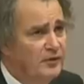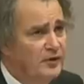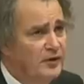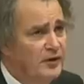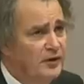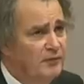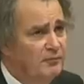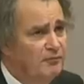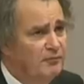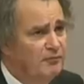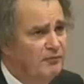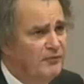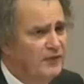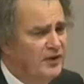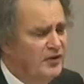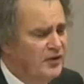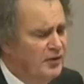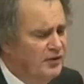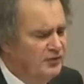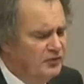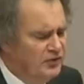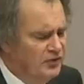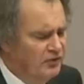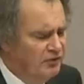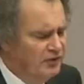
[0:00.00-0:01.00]
uh,
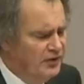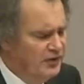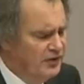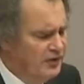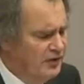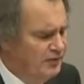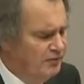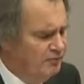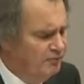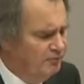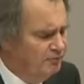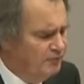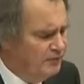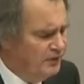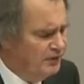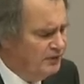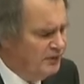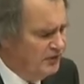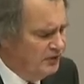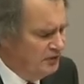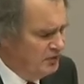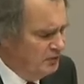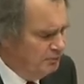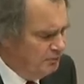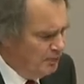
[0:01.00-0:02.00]
uh, sorry, the, I
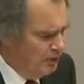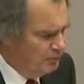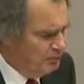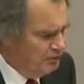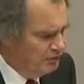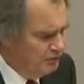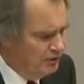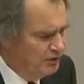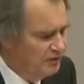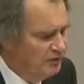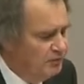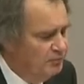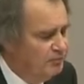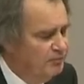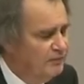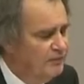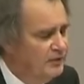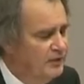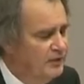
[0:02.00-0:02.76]
think it's the publishing,